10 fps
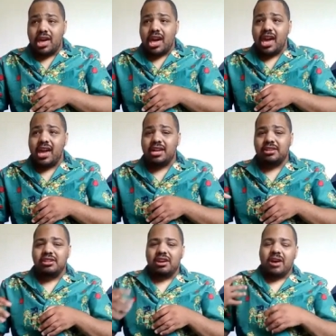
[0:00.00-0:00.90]

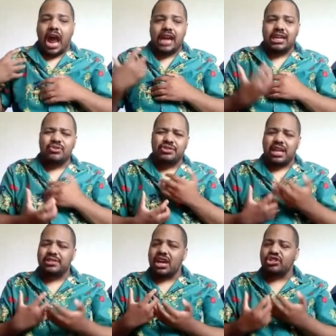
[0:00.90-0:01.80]
and I get the
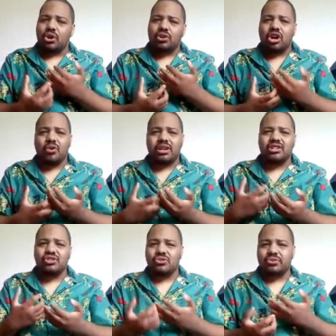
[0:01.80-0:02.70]
sense that Ahsoka already
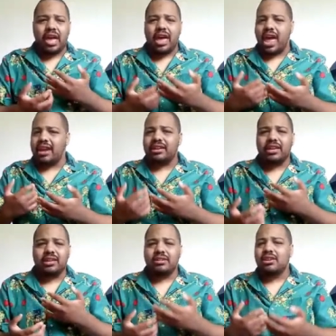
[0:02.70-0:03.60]
knew that
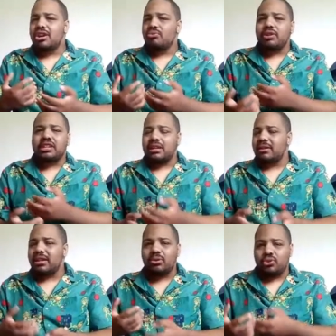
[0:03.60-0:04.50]
Anakin redeemed,
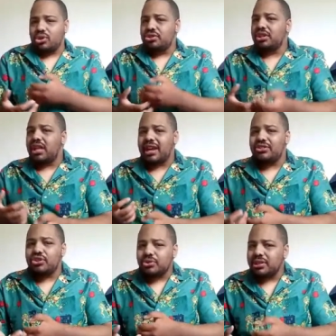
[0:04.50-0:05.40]
like turned to the light
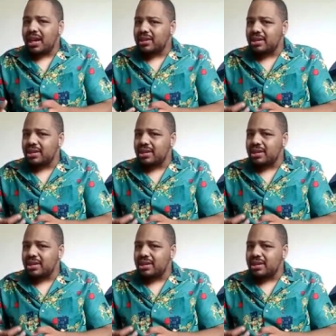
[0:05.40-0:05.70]
towards the end